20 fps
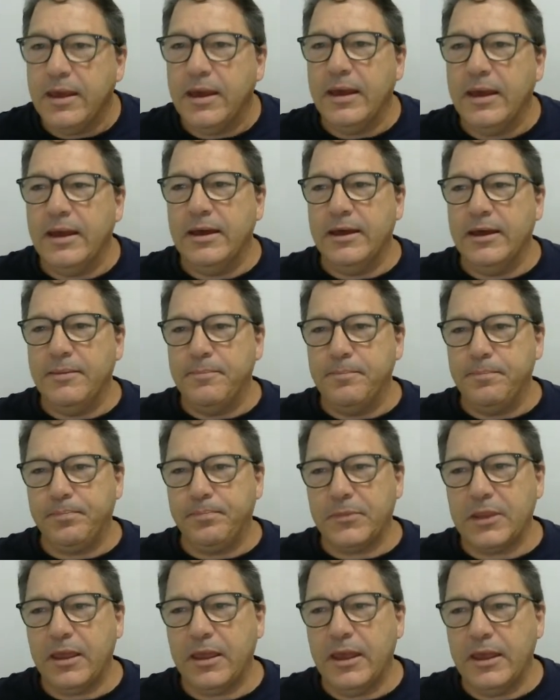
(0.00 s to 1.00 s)

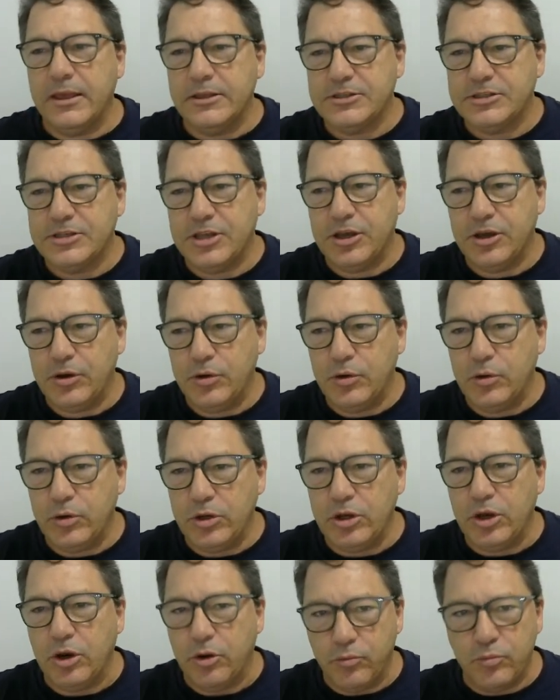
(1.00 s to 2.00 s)
And so,
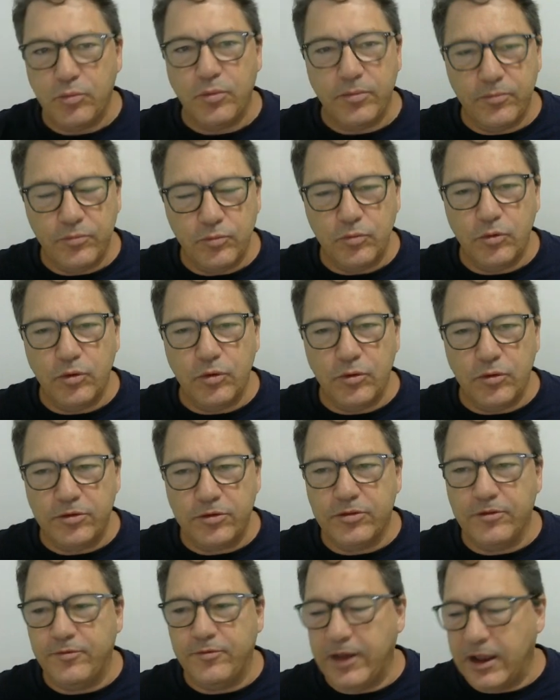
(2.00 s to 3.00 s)
you know,
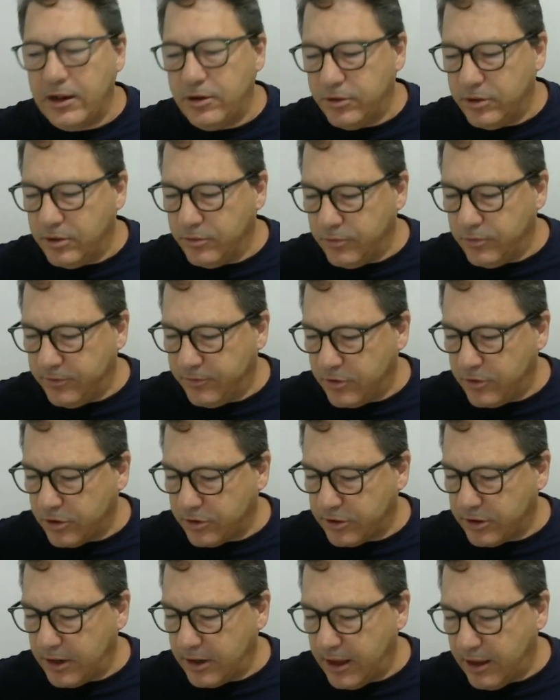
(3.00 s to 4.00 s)
the value that we've
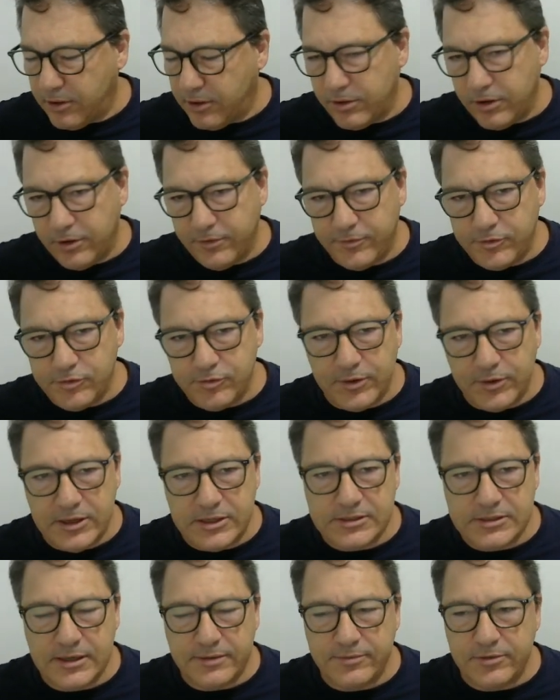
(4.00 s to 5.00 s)
got now of
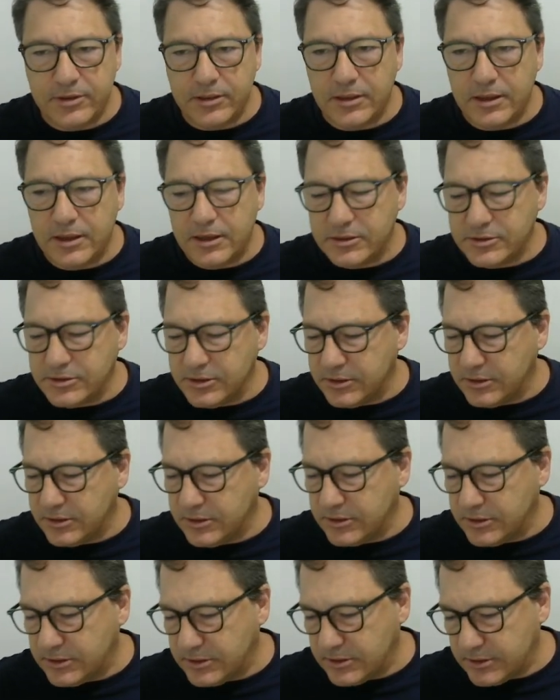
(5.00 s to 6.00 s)

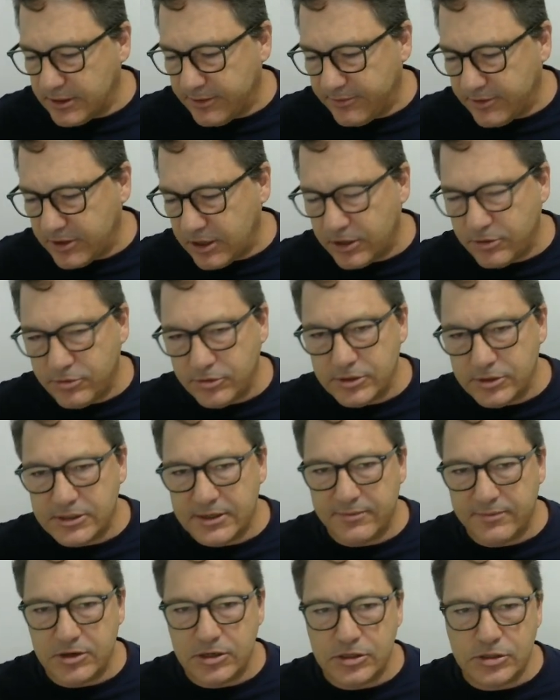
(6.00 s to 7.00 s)

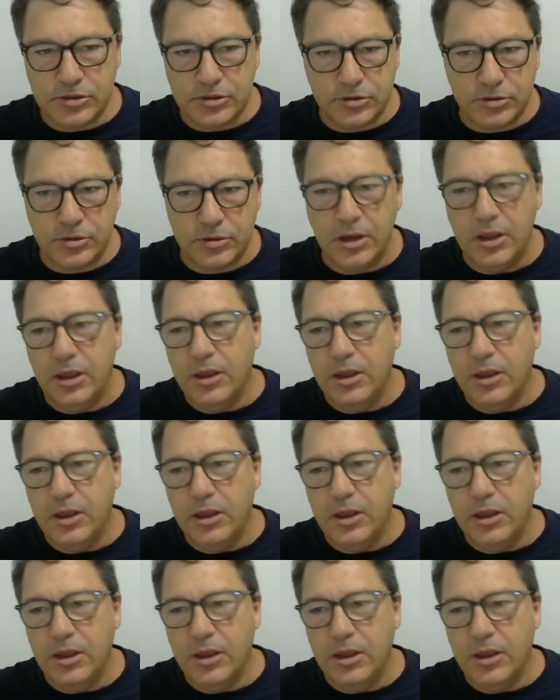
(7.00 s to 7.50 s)
27,772,